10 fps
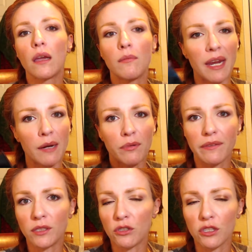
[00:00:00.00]
Makeup
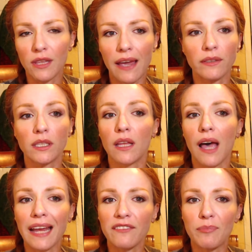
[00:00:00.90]
Revolution, they have a
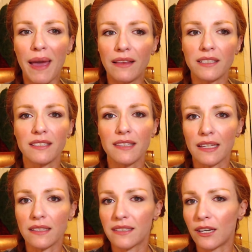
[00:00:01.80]
lot of palettes
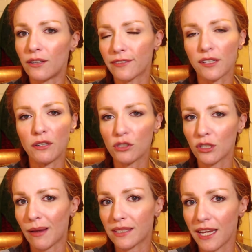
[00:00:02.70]
that sell for usually
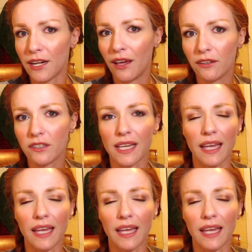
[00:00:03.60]
about $10.